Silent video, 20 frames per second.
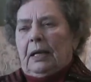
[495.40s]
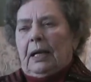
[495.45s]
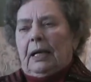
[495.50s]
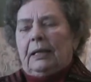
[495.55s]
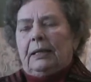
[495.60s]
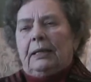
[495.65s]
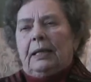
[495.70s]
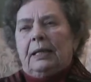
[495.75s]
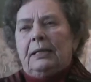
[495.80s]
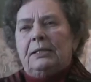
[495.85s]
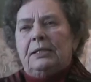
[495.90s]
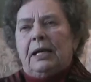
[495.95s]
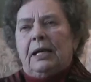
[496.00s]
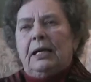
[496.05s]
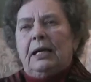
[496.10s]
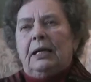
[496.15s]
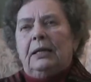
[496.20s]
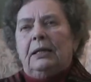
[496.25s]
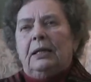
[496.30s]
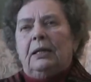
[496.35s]
And they say
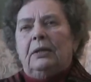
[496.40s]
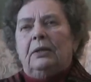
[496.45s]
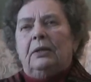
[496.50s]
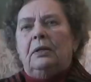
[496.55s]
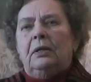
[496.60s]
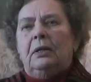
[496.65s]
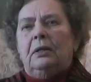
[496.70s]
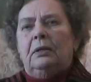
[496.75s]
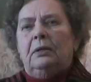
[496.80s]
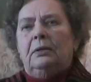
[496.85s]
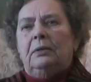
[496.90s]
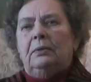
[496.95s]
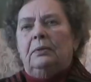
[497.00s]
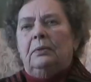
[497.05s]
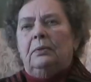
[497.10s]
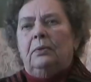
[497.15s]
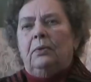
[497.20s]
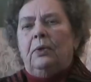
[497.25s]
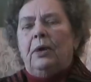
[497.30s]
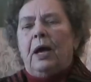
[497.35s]
that
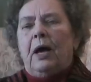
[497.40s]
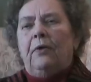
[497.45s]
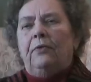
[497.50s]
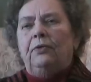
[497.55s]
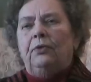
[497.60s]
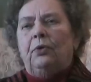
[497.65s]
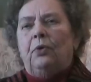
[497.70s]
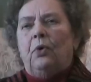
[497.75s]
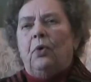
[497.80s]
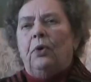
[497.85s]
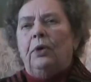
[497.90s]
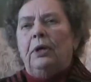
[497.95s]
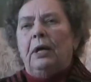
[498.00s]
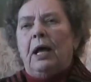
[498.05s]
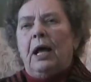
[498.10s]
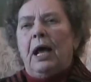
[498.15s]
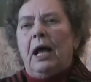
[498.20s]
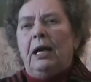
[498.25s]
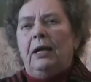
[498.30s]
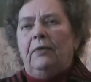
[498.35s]
we have to go in
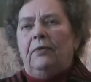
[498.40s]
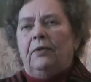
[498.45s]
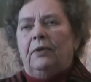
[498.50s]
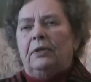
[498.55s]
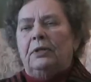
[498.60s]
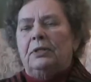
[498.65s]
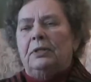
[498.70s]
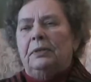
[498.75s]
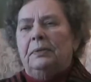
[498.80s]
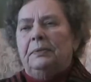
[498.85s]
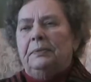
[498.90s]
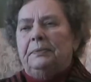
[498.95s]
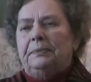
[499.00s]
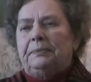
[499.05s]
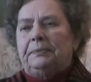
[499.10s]
a Halifax.